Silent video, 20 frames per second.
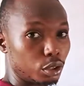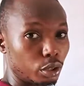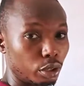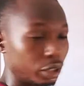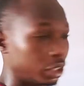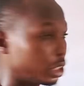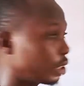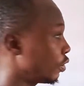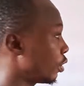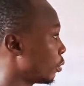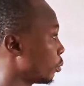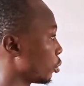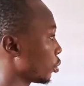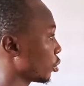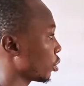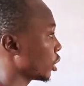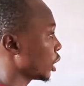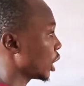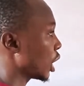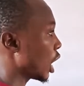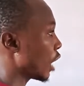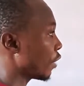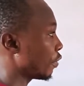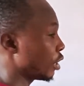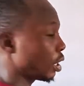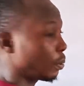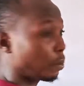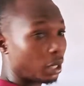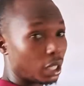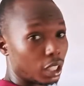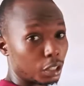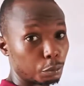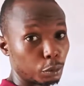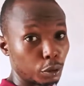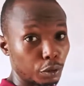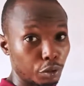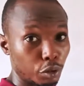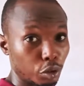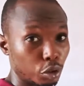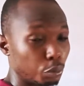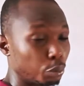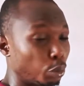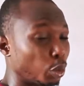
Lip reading: your receivables, they have their balance brought forward.